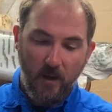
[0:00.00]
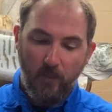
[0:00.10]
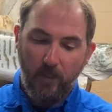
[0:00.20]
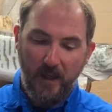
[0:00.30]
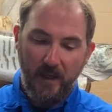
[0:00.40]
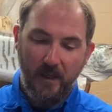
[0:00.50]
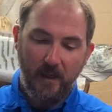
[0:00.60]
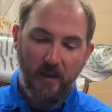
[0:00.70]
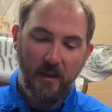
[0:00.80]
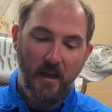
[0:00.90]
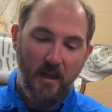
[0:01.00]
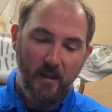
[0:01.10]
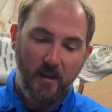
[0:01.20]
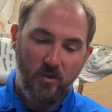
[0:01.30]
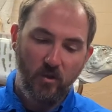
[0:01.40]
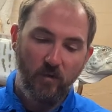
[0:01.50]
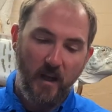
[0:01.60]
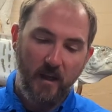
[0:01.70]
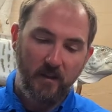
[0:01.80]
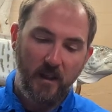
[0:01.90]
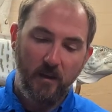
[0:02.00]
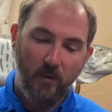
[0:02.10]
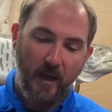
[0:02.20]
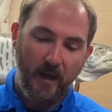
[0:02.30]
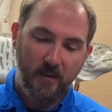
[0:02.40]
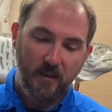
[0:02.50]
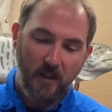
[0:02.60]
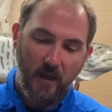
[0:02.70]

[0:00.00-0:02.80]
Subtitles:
But the juvenile T-Rex,